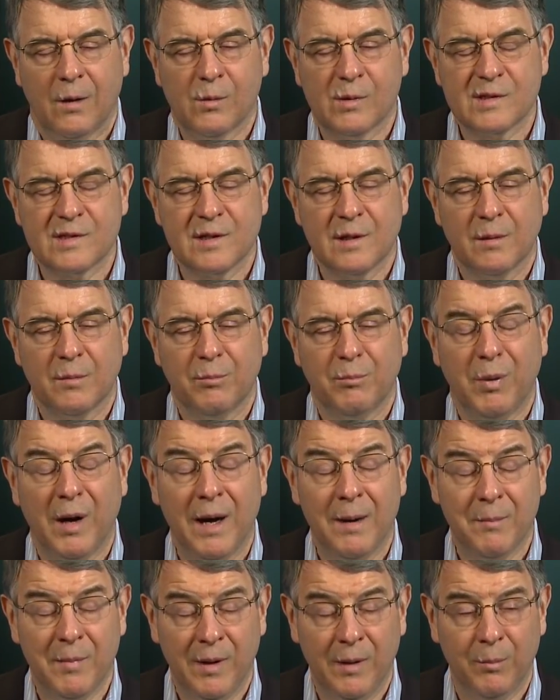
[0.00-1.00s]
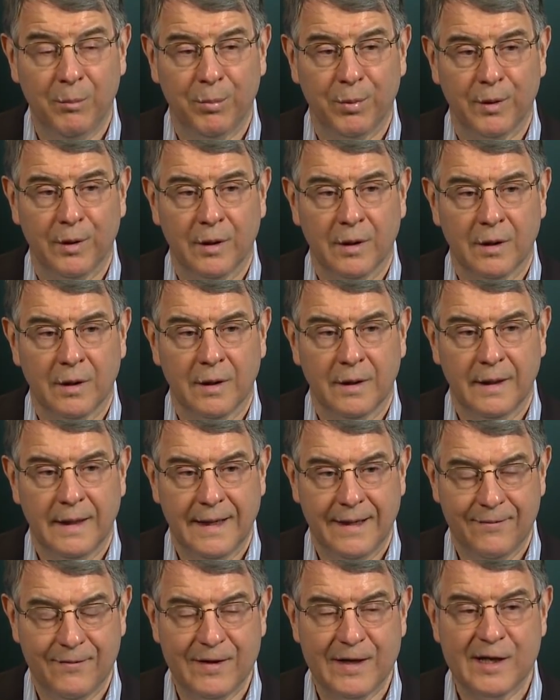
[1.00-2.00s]
I was a bomb humper, an
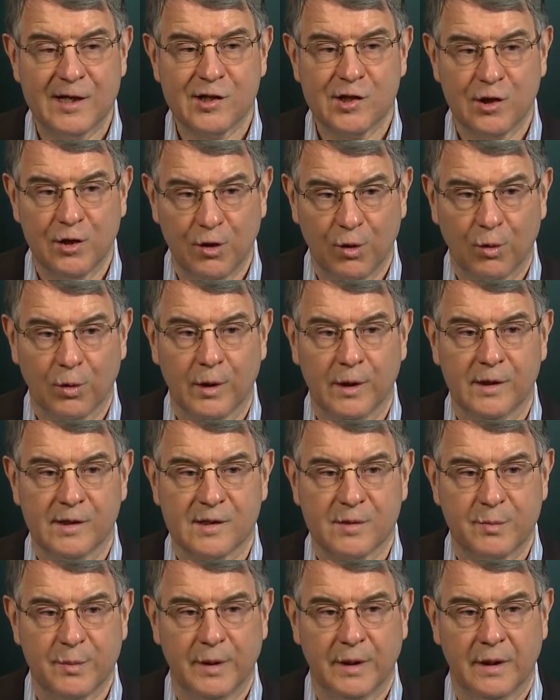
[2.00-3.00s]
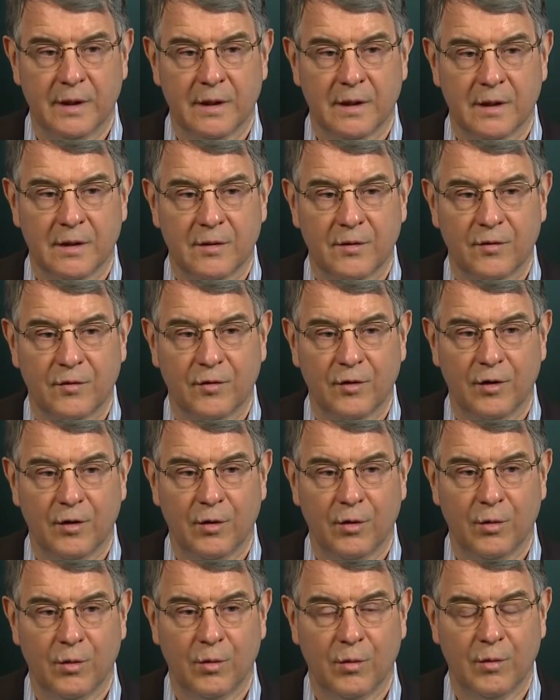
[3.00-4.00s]
aviation ordnanceman.
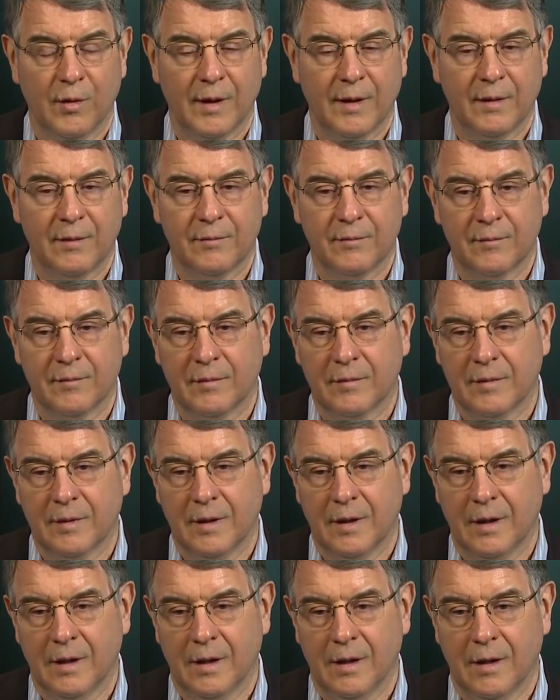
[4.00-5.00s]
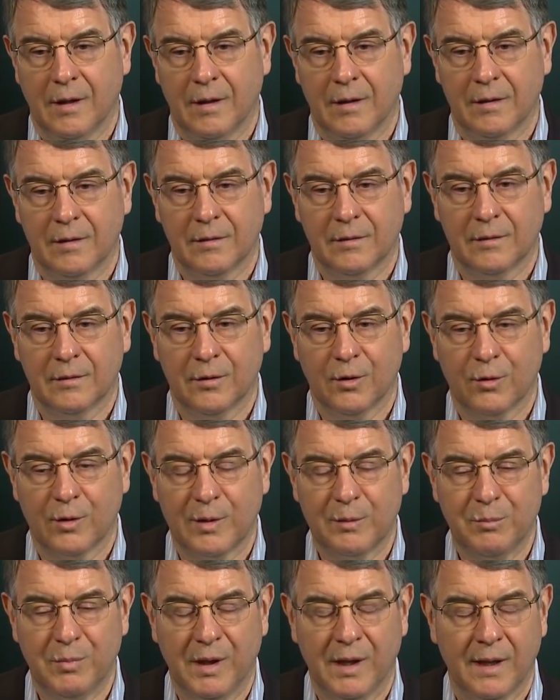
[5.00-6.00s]
So I
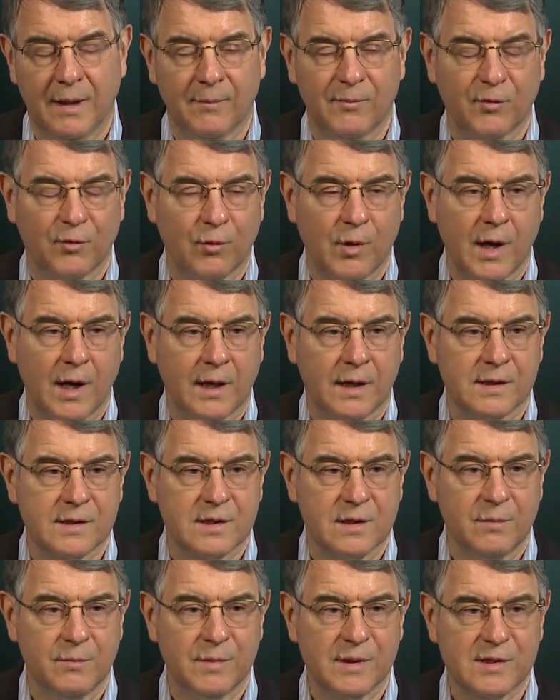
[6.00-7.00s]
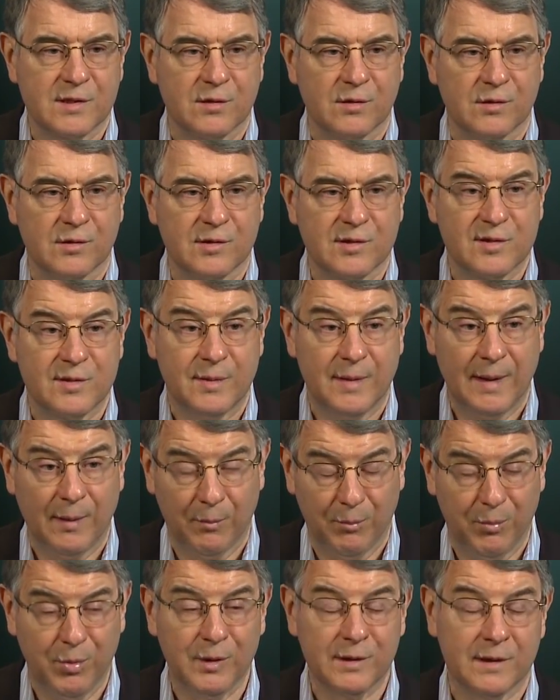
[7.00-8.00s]
loaded bombs, rockets, and missiles,
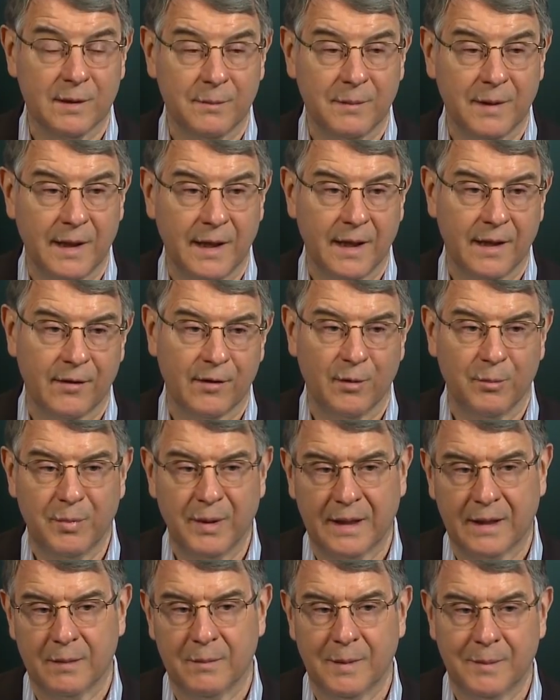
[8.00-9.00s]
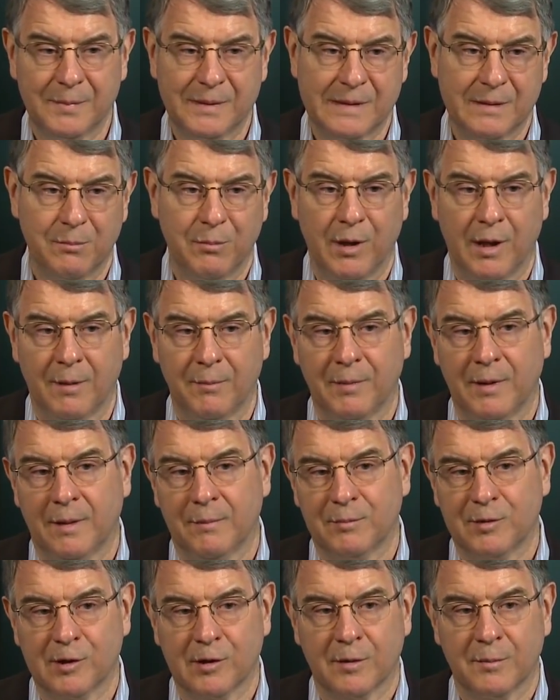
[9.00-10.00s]
helped put them together, picked them up at the bomb
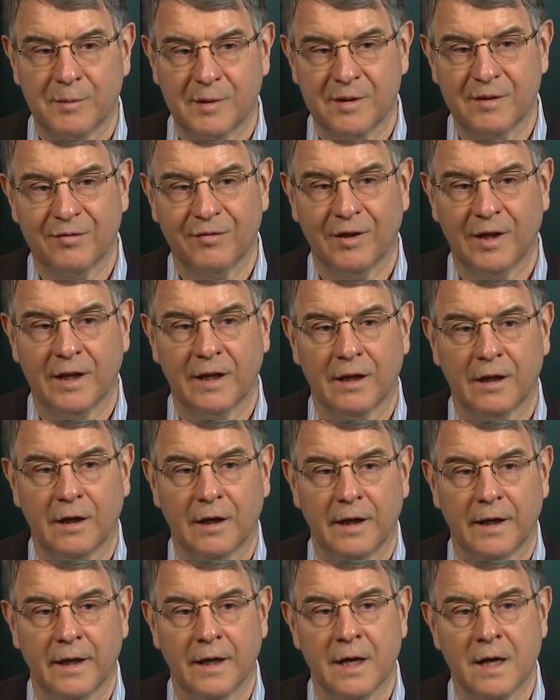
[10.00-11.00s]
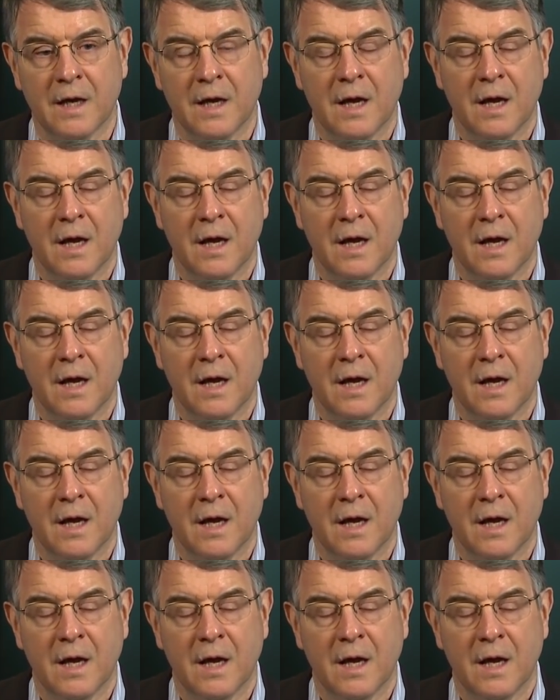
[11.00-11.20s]
dump, took them to the flight line,